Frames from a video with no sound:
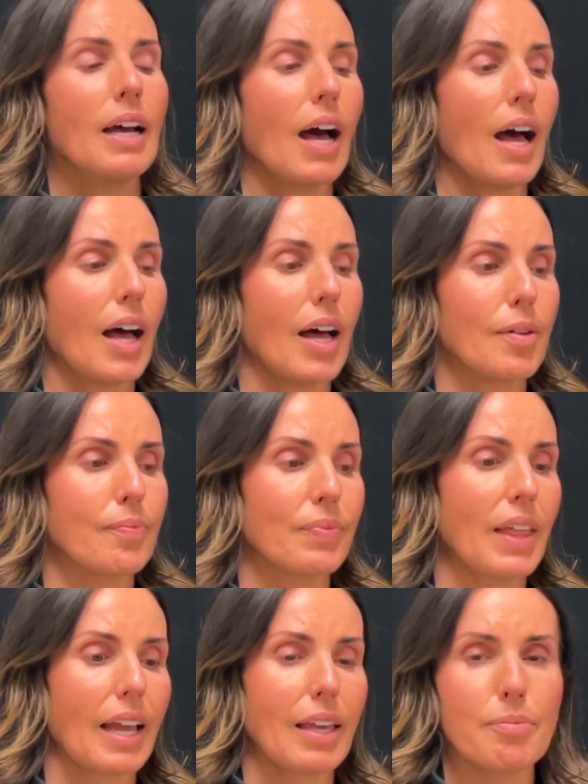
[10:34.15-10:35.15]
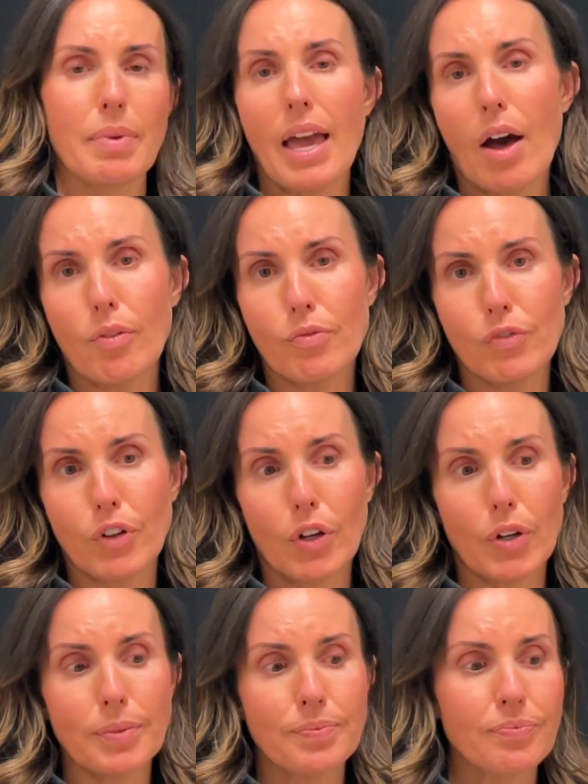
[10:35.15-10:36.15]
That can be
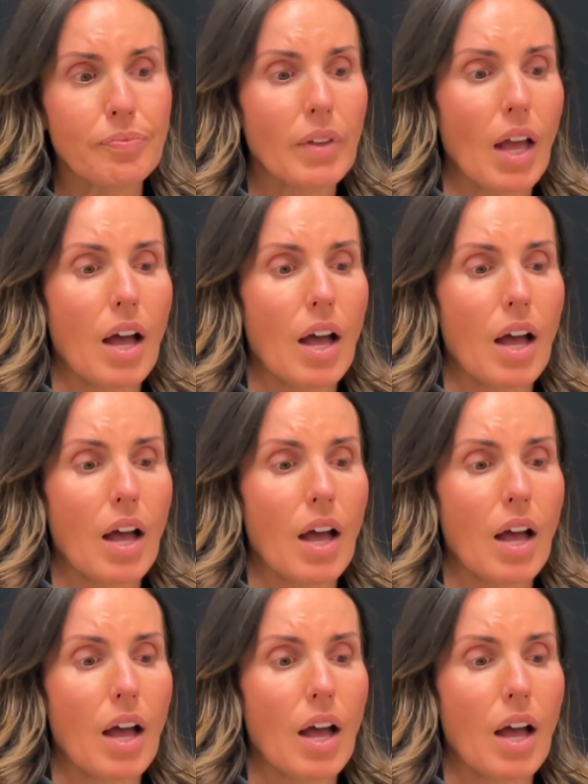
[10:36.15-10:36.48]
helpful.